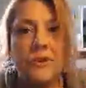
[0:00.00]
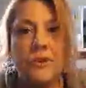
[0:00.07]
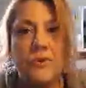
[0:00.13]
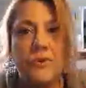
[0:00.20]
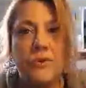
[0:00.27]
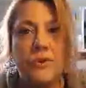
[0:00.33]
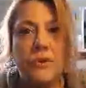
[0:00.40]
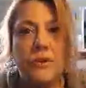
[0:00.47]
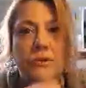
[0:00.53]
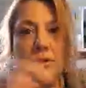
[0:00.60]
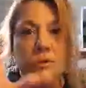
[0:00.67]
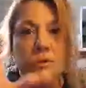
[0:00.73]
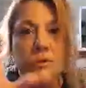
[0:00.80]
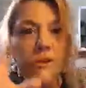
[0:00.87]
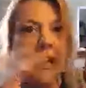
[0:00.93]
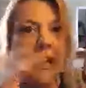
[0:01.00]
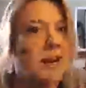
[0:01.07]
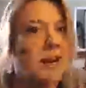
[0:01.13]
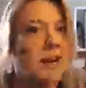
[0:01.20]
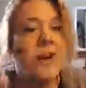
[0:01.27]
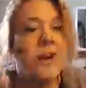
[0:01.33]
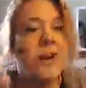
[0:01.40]
to get
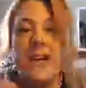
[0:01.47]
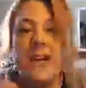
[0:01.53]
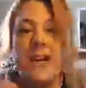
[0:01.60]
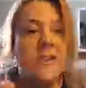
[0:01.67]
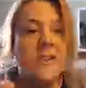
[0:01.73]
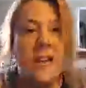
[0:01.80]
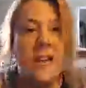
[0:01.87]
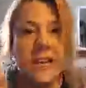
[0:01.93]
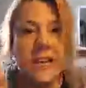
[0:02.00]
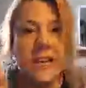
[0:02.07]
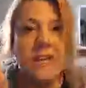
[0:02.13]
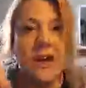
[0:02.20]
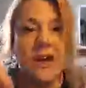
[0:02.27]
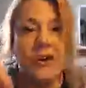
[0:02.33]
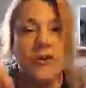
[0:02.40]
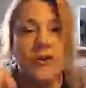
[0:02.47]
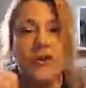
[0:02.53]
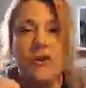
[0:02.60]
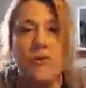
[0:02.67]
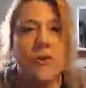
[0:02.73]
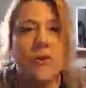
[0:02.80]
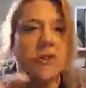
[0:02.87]
out any of the negative
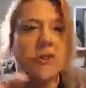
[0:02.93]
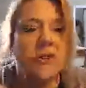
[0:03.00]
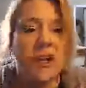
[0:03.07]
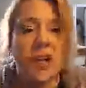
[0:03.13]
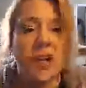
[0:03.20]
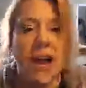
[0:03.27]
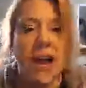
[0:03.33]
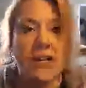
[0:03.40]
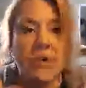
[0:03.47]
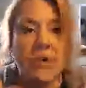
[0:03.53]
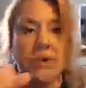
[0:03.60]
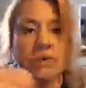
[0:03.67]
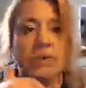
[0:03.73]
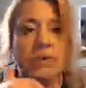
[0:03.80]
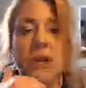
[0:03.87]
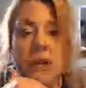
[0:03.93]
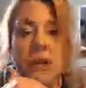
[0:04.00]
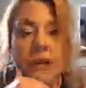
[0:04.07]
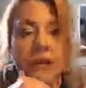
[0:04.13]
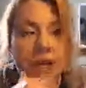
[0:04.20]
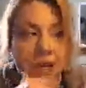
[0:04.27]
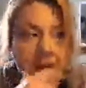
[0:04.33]
energy within the classroom.
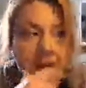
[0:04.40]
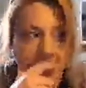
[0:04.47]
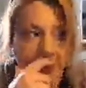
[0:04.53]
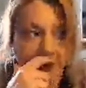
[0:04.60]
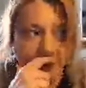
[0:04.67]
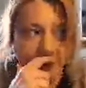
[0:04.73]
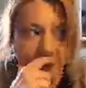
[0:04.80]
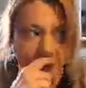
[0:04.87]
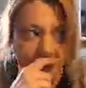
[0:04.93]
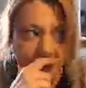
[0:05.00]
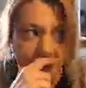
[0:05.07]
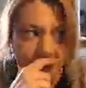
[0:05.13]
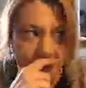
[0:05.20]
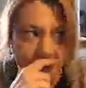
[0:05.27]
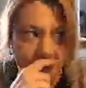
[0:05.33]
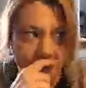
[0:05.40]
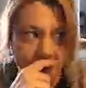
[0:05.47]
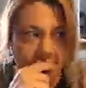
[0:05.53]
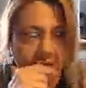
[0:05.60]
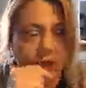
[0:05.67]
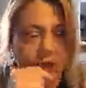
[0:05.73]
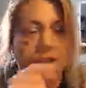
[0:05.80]

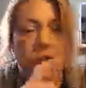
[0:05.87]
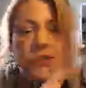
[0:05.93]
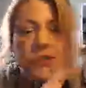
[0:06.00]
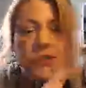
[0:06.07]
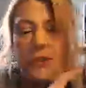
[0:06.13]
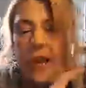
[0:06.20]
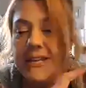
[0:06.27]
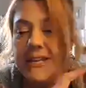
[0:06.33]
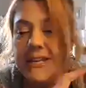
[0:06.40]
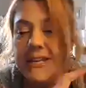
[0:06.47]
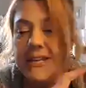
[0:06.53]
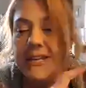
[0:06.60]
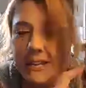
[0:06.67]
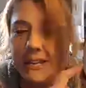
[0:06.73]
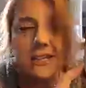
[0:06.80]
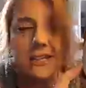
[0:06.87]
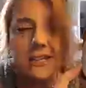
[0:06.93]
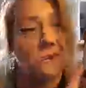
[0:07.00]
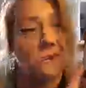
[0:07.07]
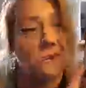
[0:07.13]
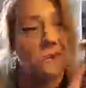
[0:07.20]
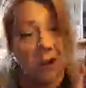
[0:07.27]
So it doesn't
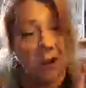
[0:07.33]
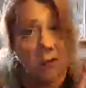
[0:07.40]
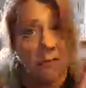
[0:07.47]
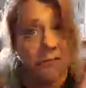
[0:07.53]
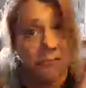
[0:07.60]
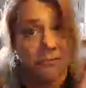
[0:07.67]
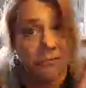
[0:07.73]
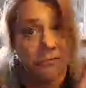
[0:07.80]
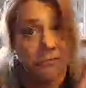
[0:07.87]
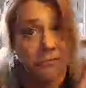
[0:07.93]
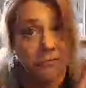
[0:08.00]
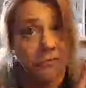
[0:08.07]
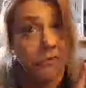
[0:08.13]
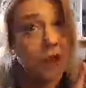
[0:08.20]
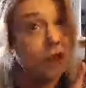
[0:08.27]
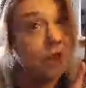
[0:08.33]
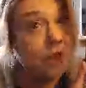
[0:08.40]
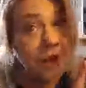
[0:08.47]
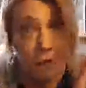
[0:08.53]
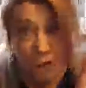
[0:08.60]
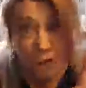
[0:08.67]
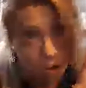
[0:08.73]
smell
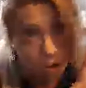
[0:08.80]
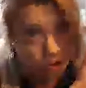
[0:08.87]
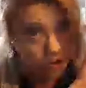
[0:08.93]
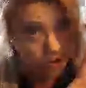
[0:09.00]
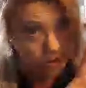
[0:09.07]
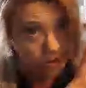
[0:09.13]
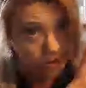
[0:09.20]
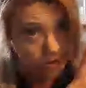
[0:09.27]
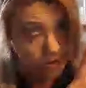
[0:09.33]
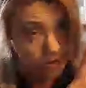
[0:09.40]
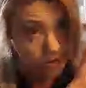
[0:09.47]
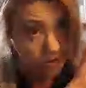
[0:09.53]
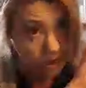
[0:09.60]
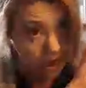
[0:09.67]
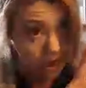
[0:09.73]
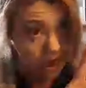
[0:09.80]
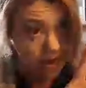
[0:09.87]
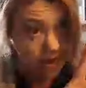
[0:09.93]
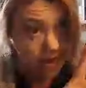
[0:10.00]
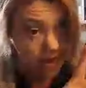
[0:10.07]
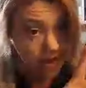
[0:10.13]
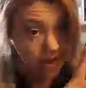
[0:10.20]
like roses,
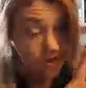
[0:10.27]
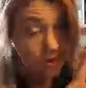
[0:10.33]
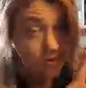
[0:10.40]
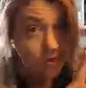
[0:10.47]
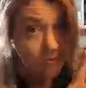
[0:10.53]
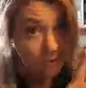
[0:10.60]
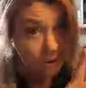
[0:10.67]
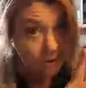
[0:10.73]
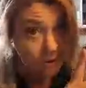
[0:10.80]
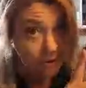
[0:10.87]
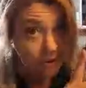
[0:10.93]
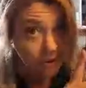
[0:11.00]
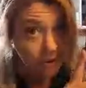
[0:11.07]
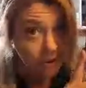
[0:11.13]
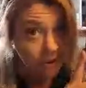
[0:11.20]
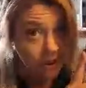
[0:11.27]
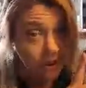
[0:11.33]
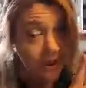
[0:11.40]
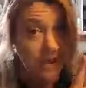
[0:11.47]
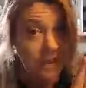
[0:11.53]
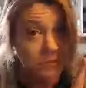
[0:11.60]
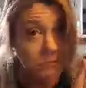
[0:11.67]
okay? Remember,
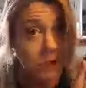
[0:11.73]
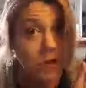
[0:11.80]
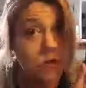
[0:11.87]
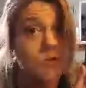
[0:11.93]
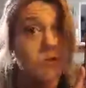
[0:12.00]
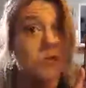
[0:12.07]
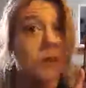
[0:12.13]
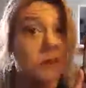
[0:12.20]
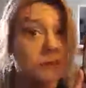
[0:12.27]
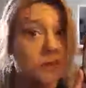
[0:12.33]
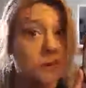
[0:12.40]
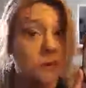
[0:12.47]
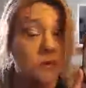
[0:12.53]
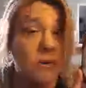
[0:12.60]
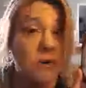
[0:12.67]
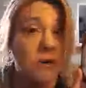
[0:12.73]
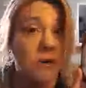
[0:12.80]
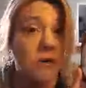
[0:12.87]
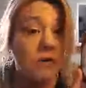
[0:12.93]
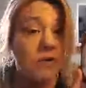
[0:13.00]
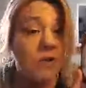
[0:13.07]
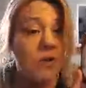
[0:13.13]
it is Palo Santo
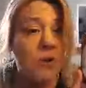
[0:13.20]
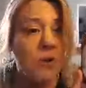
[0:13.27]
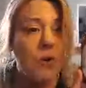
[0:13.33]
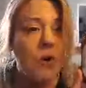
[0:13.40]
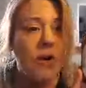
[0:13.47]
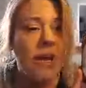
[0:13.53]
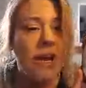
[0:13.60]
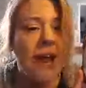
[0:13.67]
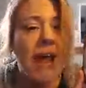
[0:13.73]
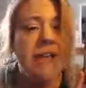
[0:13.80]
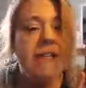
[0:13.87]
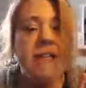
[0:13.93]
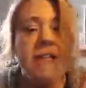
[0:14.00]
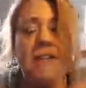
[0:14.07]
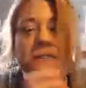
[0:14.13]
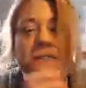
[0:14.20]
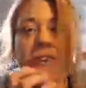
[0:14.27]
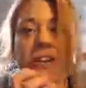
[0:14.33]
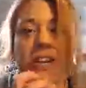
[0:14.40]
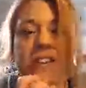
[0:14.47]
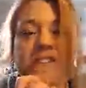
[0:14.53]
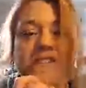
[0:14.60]
oil, so it has a
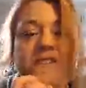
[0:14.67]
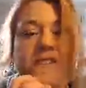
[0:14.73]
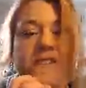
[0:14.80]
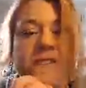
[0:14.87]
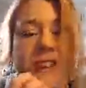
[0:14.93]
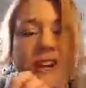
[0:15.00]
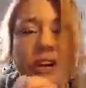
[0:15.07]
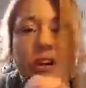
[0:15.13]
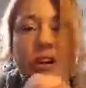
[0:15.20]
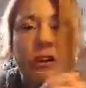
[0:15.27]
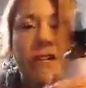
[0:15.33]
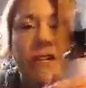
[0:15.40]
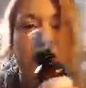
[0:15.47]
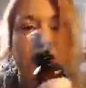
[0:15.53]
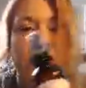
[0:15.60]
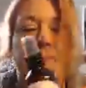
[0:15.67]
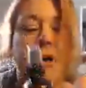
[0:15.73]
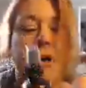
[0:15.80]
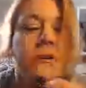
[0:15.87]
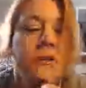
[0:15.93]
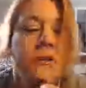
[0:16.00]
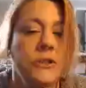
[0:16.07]
very vinegary
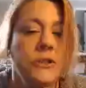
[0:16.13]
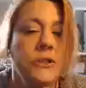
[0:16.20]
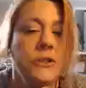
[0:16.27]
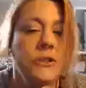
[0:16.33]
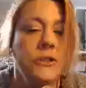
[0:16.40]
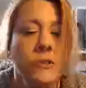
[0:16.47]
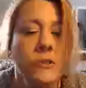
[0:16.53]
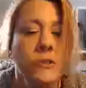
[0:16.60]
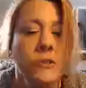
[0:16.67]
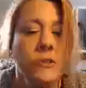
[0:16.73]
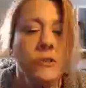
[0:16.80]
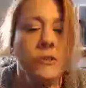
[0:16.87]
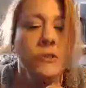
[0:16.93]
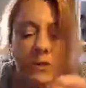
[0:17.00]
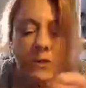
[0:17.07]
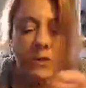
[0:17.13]
smell to it when you,